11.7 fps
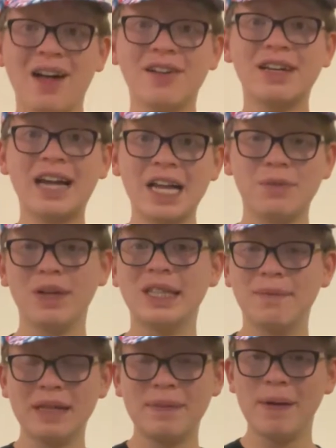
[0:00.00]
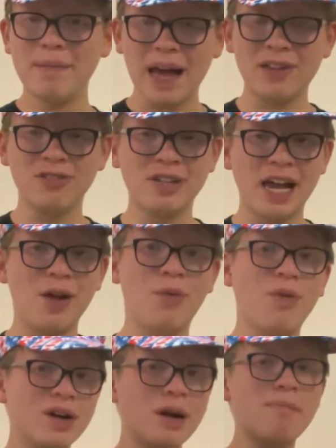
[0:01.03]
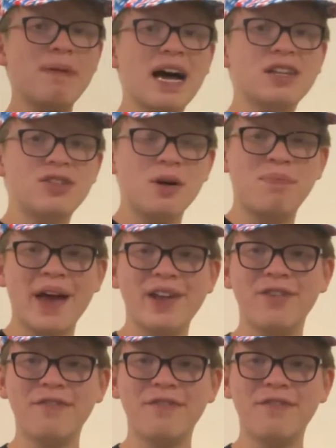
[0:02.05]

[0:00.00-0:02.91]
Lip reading: Hello there, guys. What's up? It's me, Magic Chan. Welcome back to a brand new